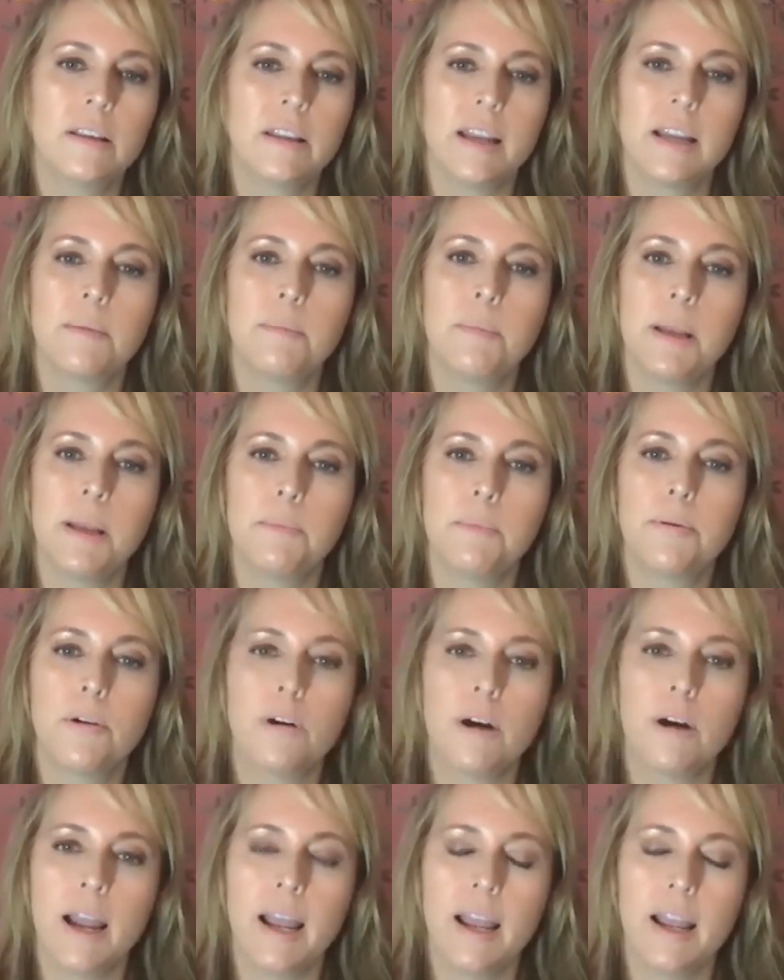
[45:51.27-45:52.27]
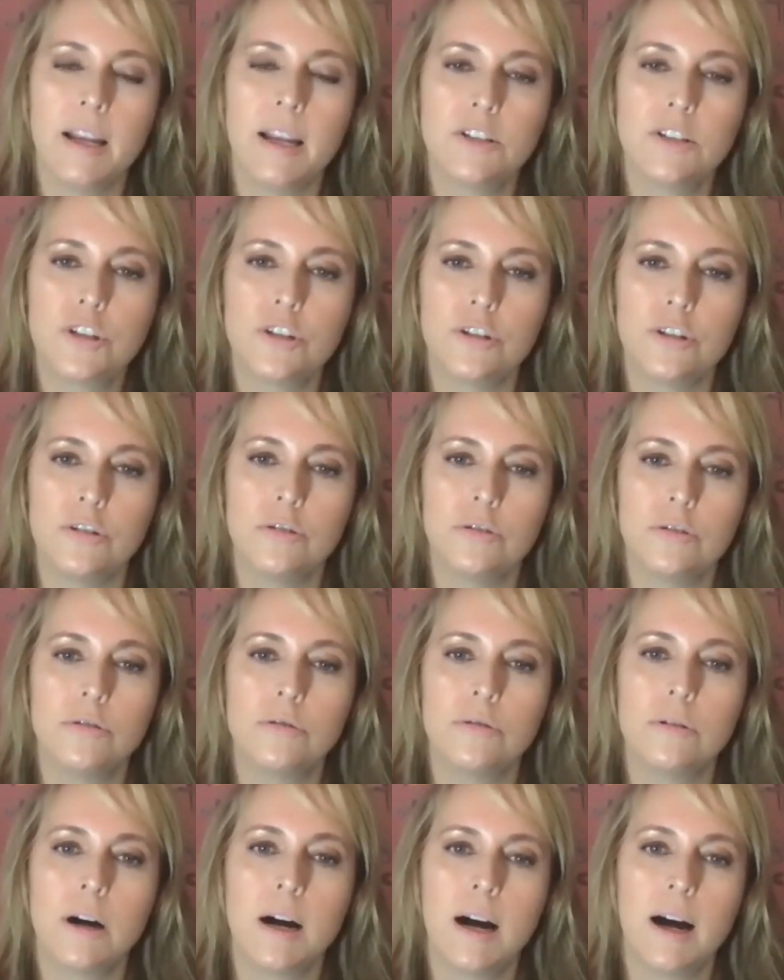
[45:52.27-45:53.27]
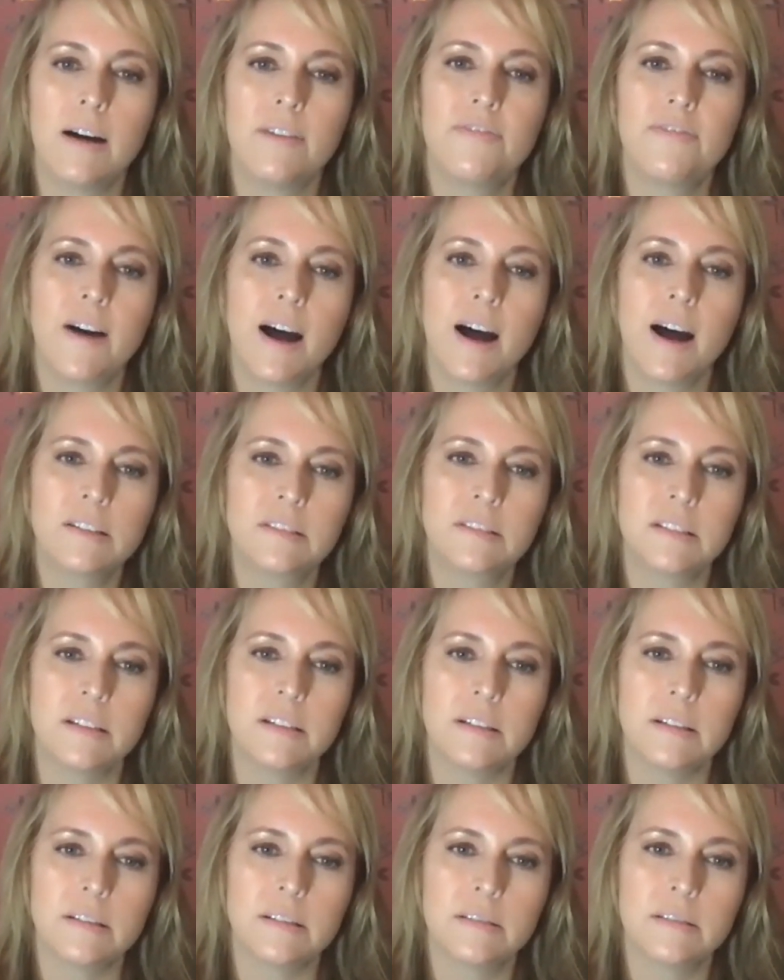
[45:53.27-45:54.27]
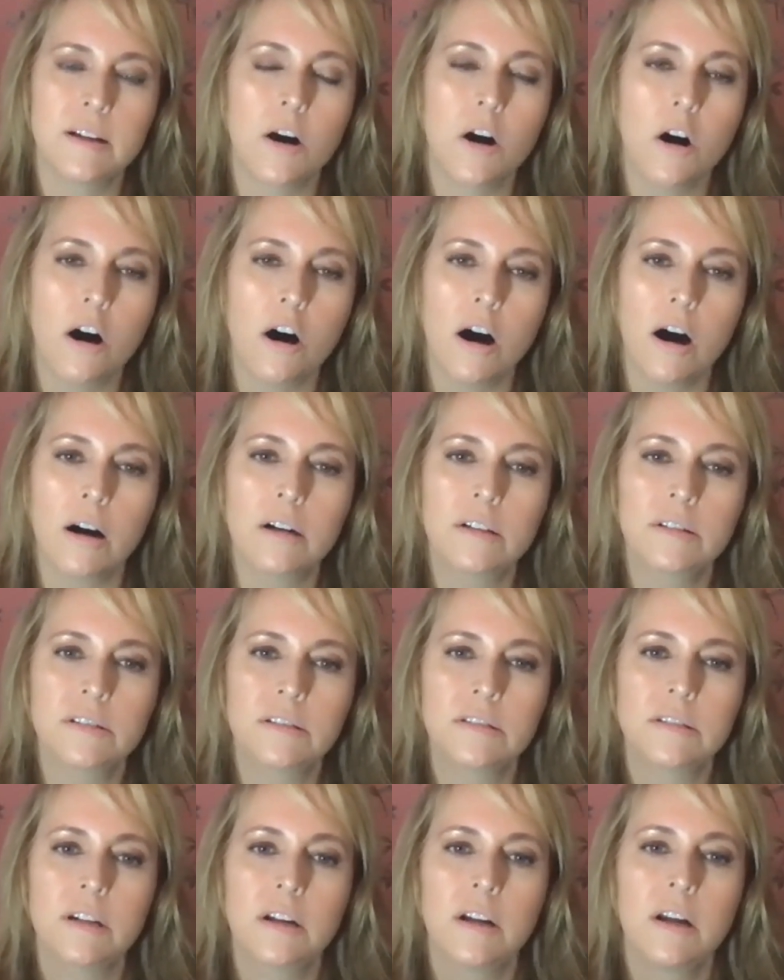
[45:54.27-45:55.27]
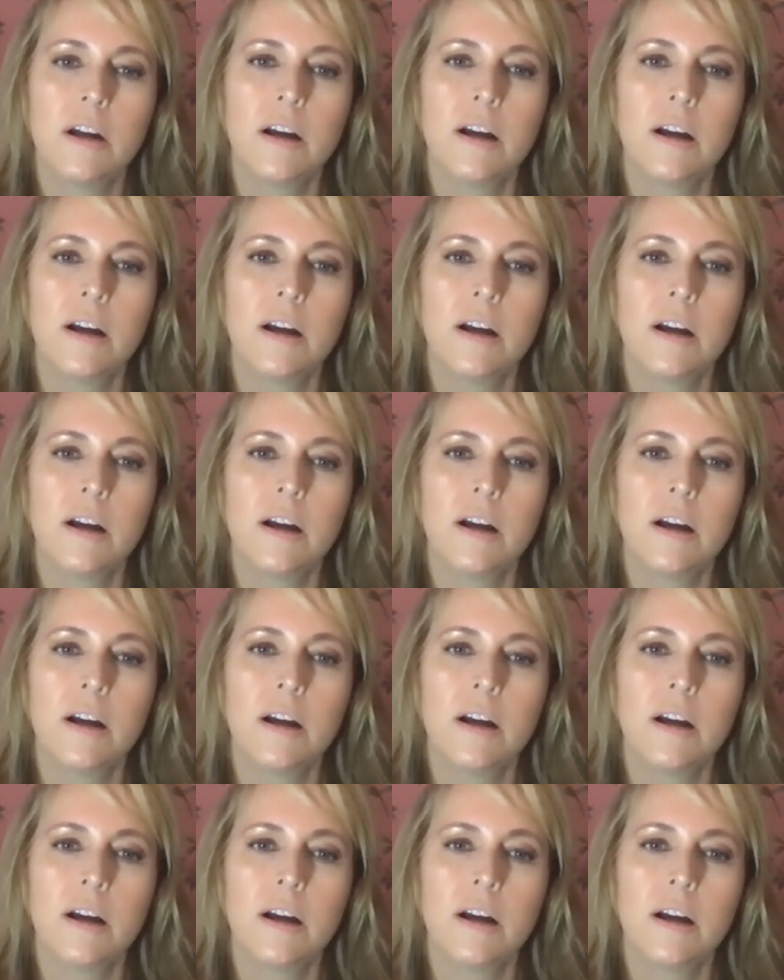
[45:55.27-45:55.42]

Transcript: They can be prey to foxes, hawks.